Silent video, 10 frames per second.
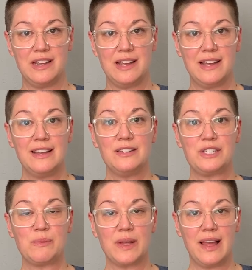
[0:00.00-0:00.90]
So
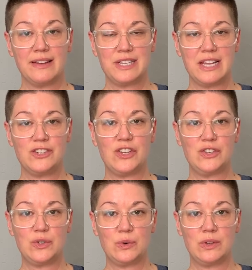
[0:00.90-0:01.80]
relaxation
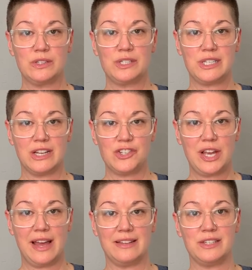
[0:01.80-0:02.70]
tools such
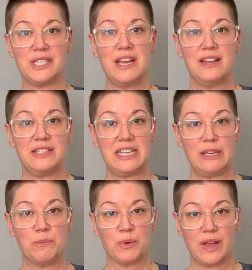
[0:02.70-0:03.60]
as deep
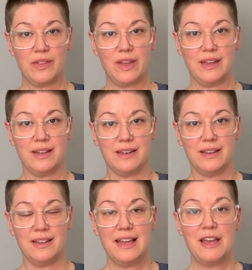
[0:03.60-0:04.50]
breathing,
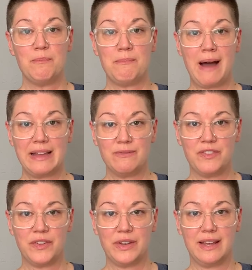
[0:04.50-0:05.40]

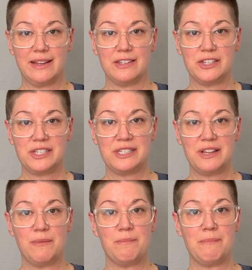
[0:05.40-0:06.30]
mindfulness,
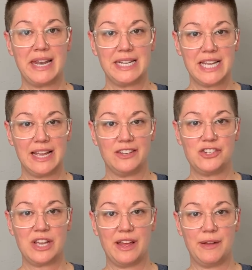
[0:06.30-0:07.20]

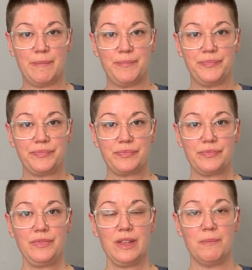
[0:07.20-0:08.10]
meditation,
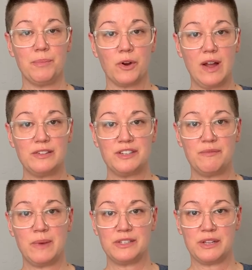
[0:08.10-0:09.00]
progressive
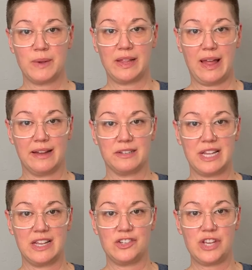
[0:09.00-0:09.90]
muscle
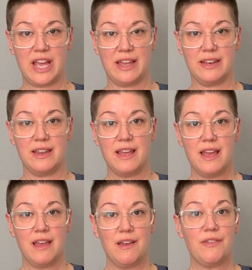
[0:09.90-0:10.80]
relaxation,
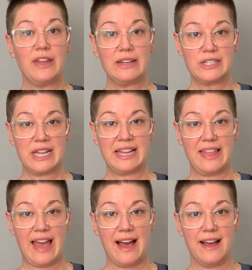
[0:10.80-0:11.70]
things like that.